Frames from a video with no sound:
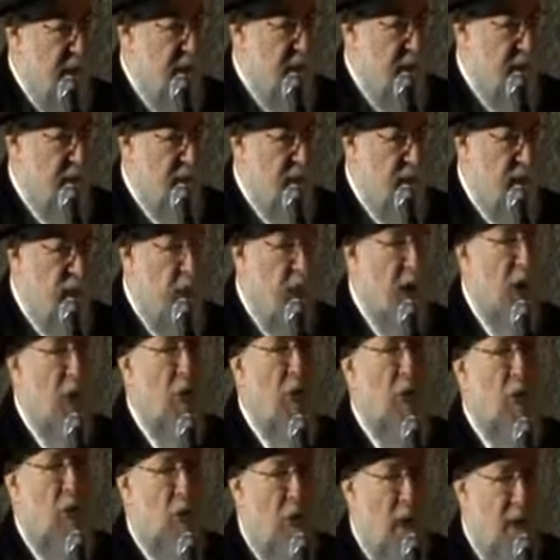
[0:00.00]
around,
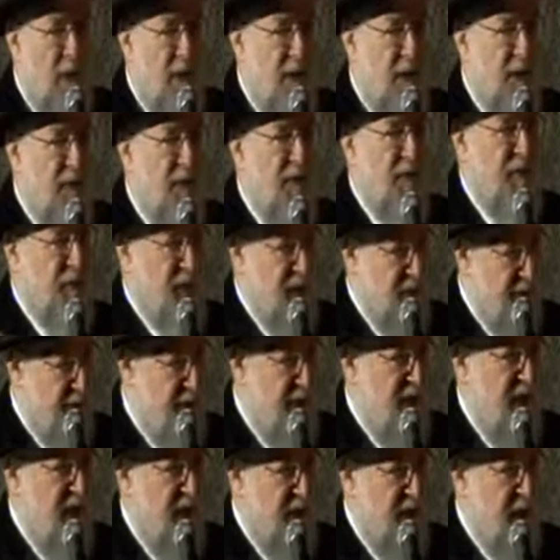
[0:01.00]
waiting for the
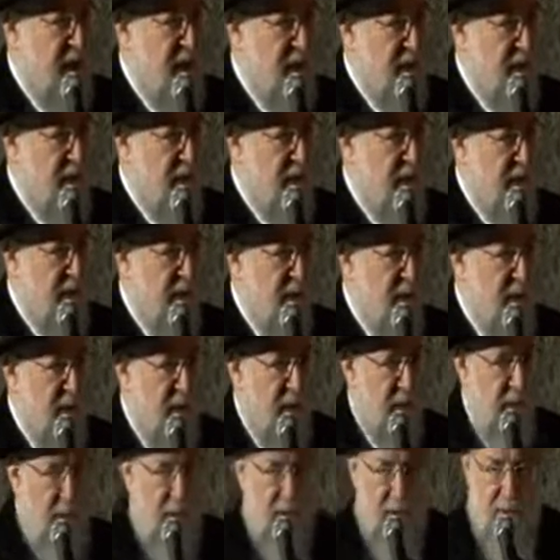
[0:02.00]
second
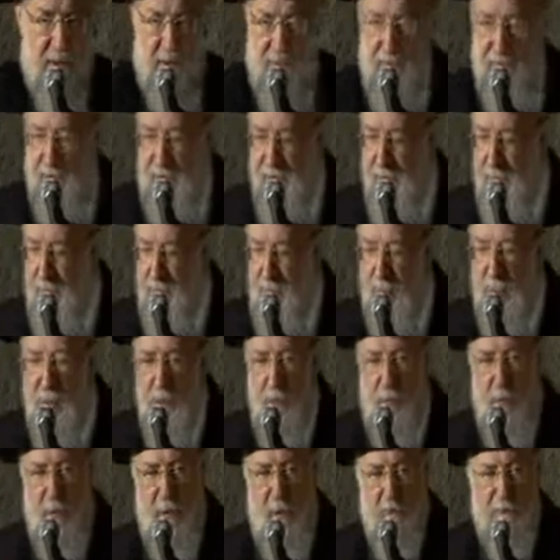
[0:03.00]
that the boy
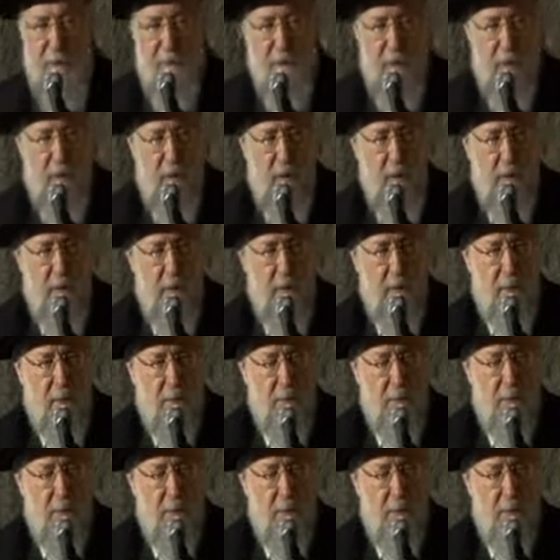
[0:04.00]
will fall